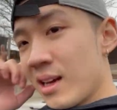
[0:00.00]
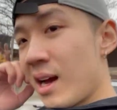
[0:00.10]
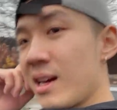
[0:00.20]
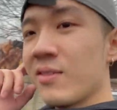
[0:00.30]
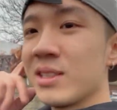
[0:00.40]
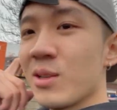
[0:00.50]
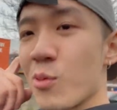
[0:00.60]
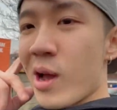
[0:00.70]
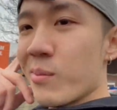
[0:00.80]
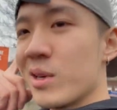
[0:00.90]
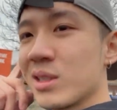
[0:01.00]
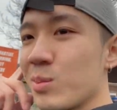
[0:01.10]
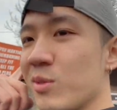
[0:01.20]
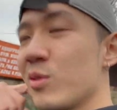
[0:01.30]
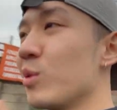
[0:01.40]
I've never seen white monks
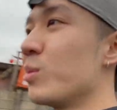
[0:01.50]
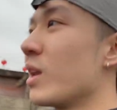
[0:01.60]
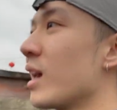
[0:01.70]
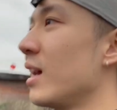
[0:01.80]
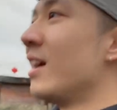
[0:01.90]
before, but like,